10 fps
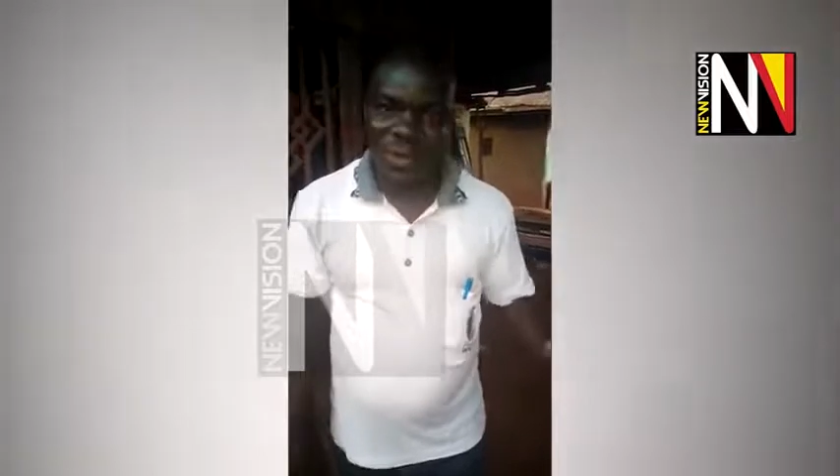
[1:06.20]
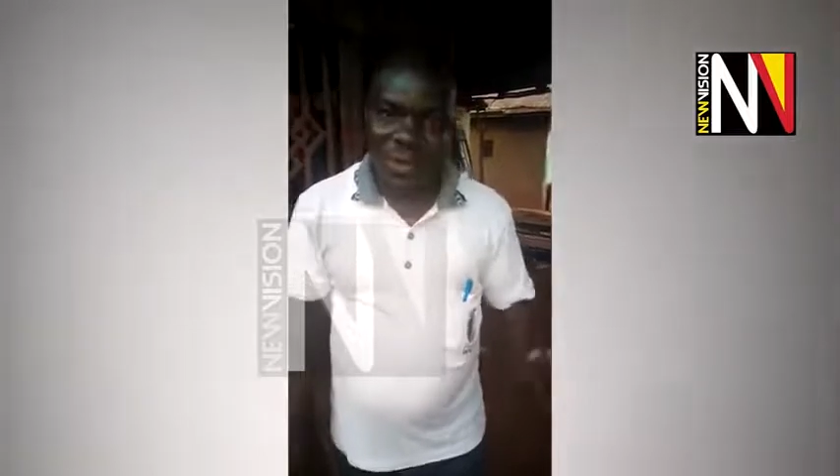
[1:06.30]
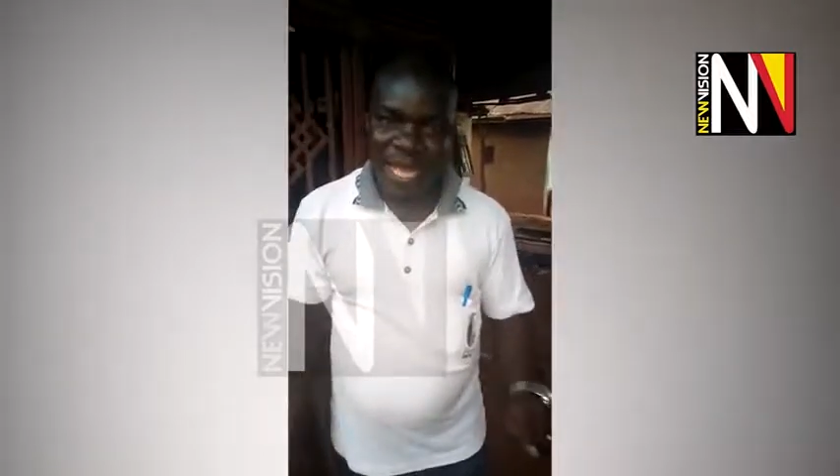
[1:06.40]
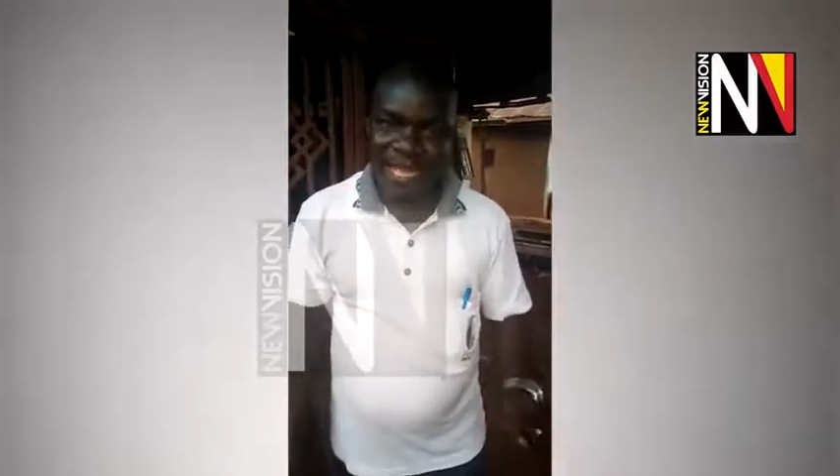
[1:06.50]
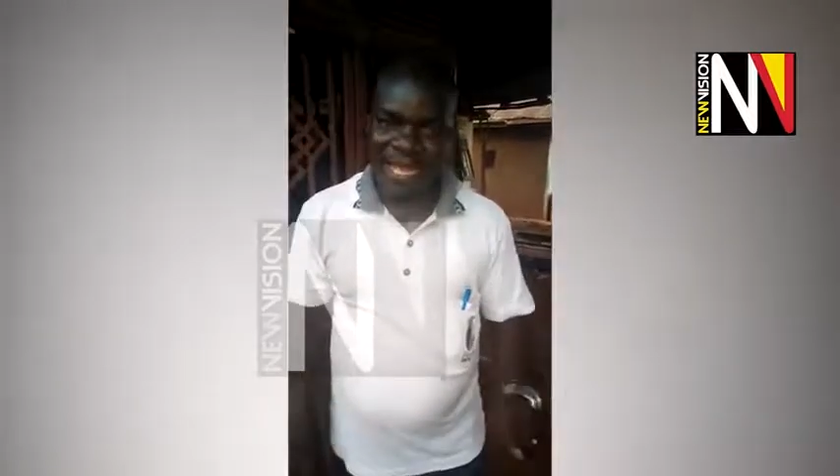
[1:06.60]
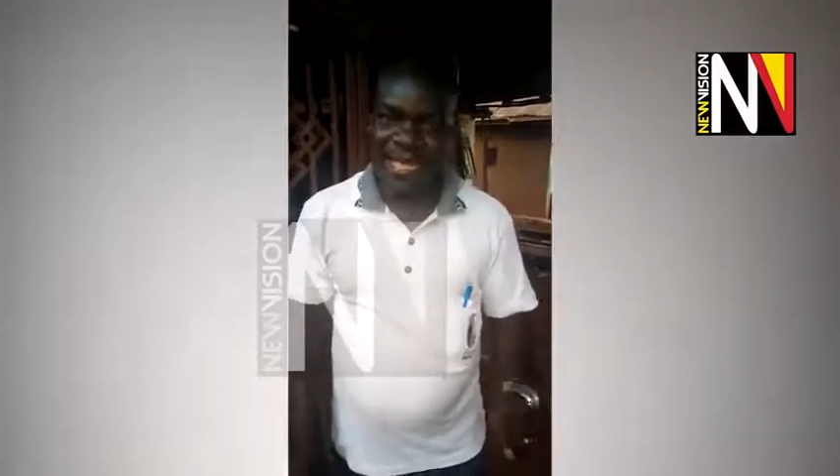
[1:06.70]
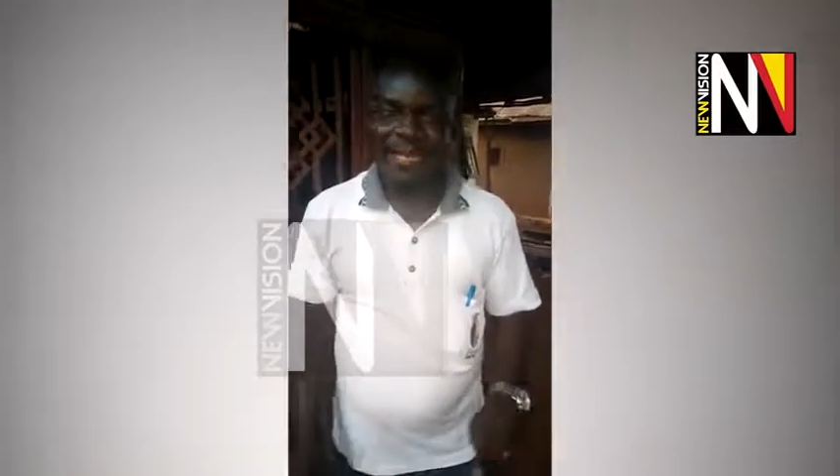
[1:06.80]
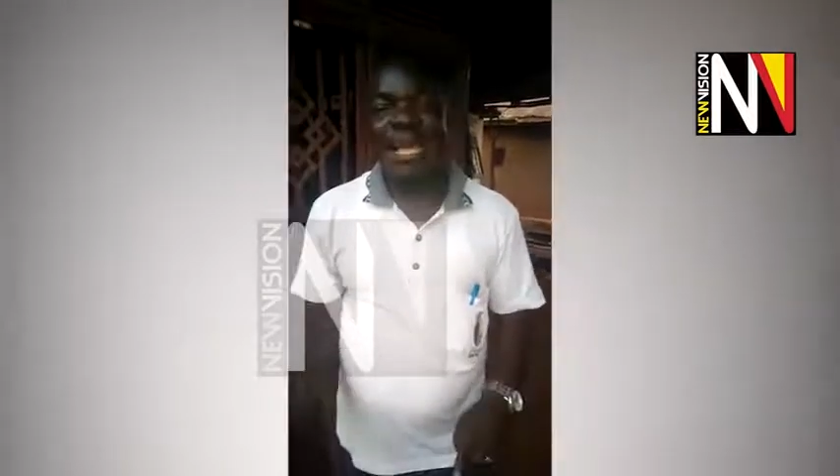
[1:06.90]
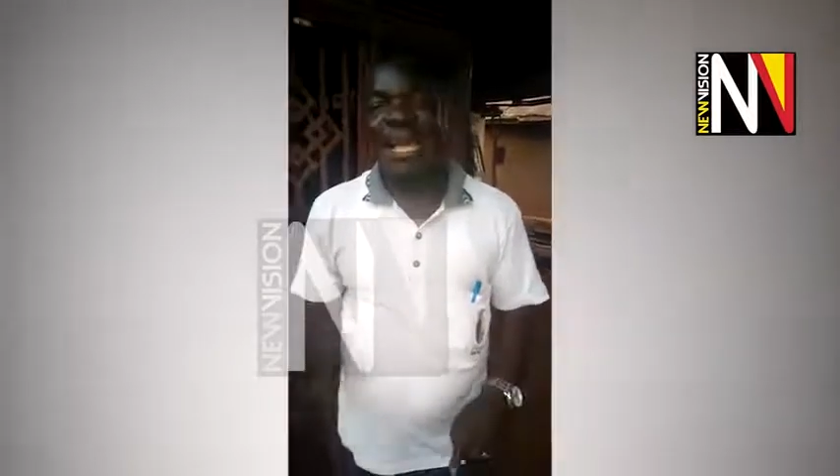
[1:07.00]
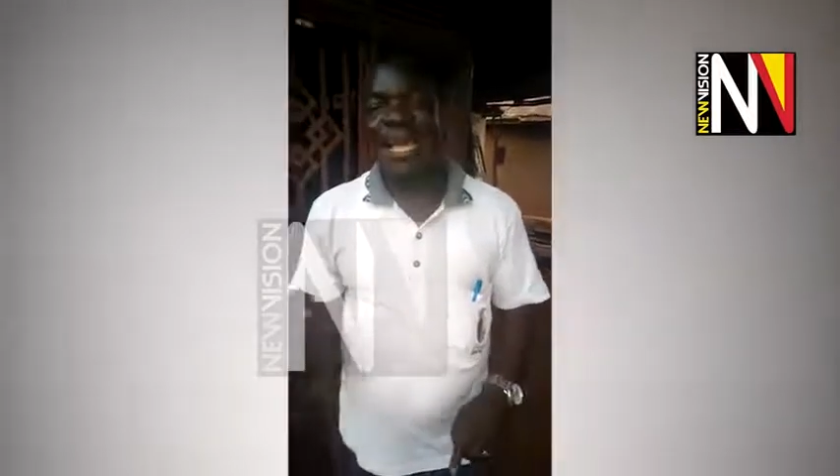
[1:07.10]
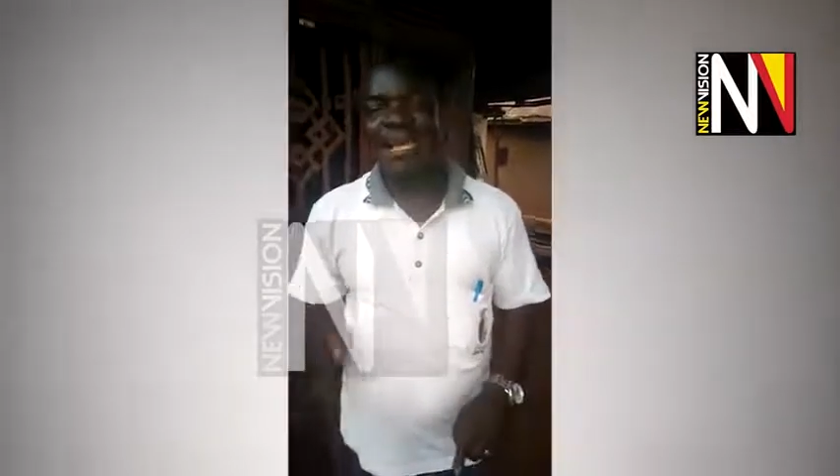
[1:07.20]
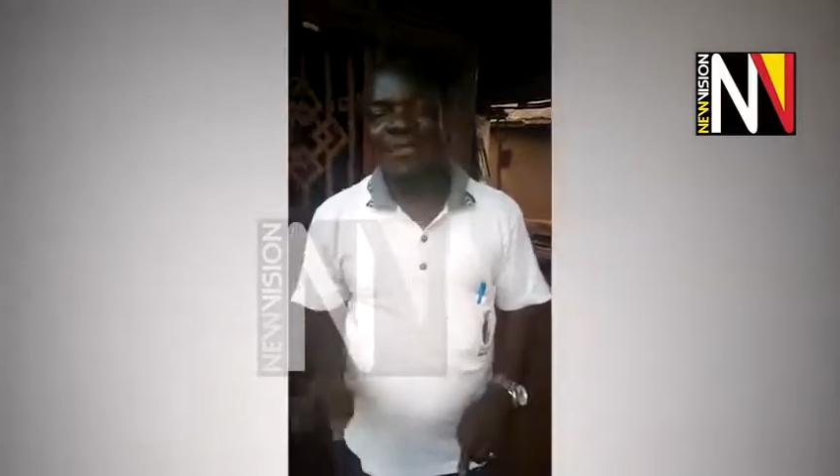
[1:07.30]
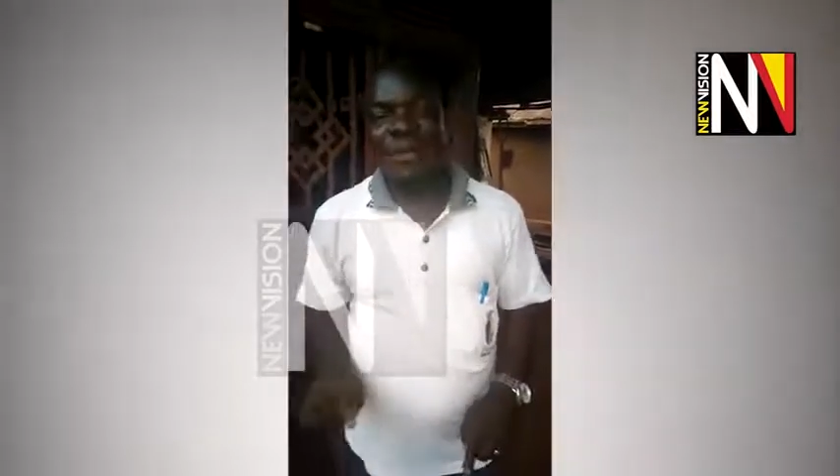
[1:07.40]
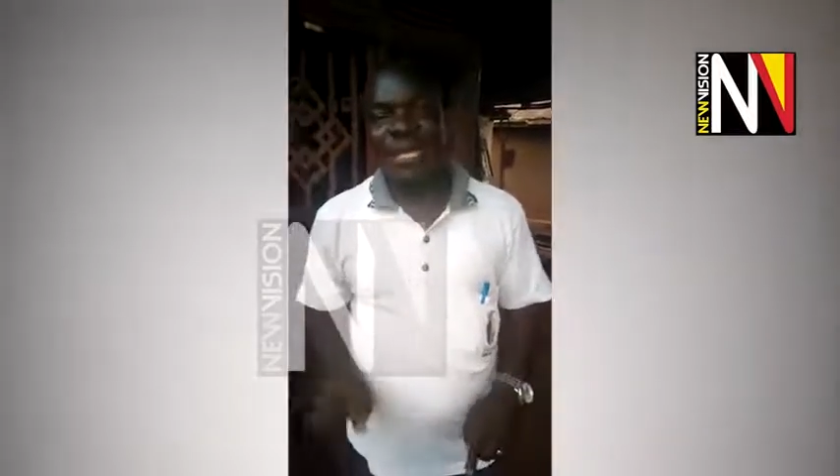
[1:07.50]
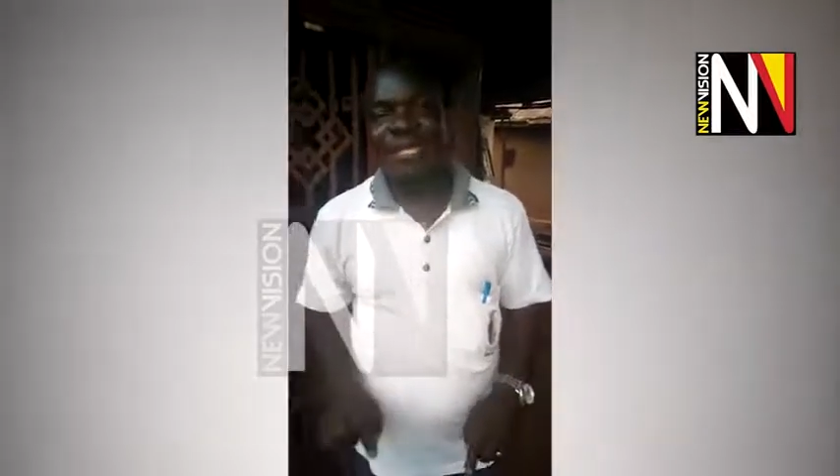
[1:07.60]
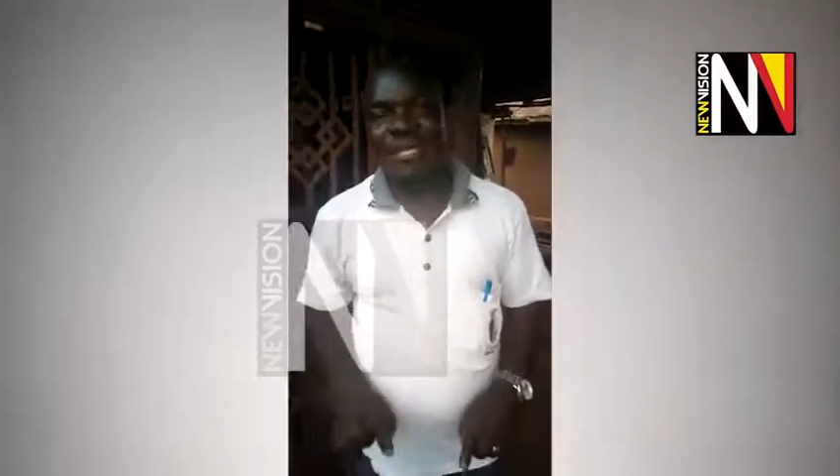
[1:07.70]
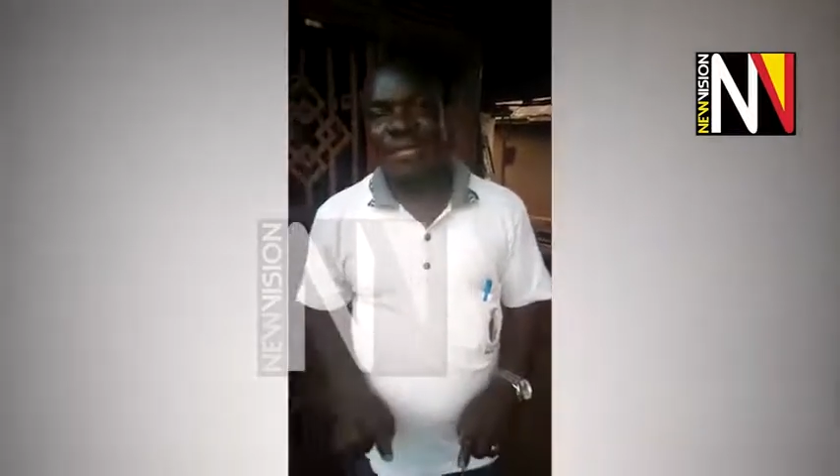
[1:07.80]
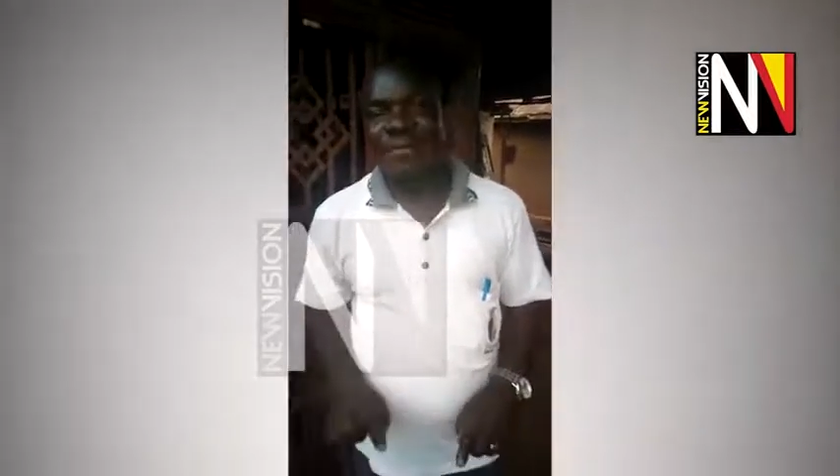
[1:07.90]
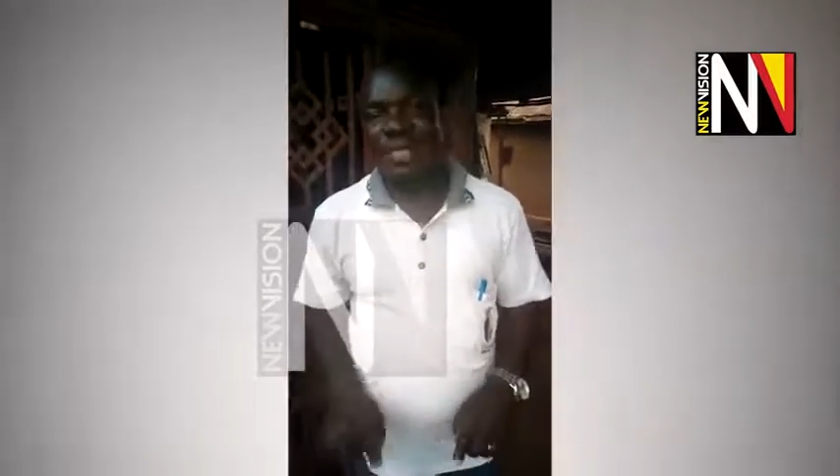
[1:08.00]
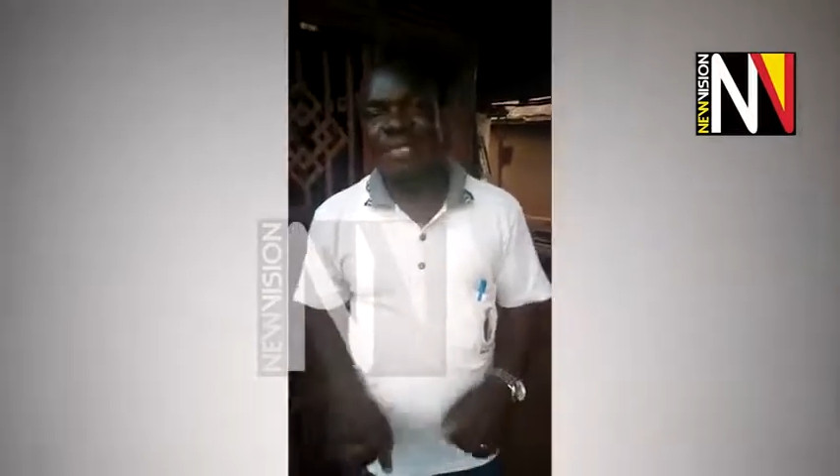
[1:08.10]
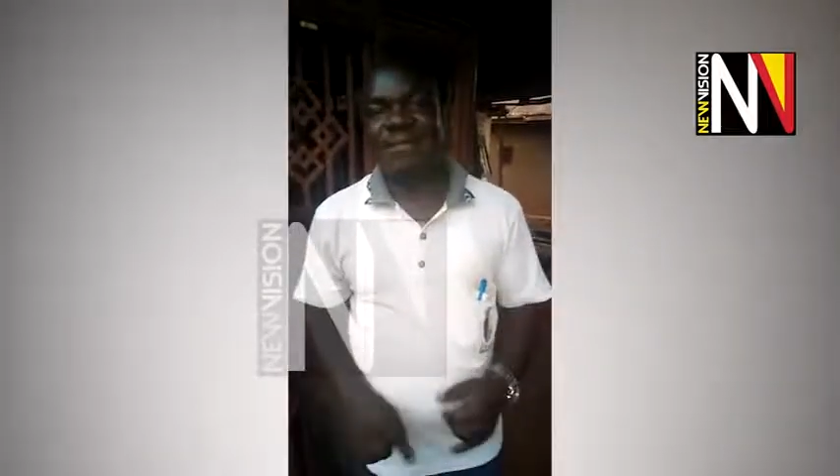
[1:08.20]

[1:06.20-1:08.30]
Why? They are expensive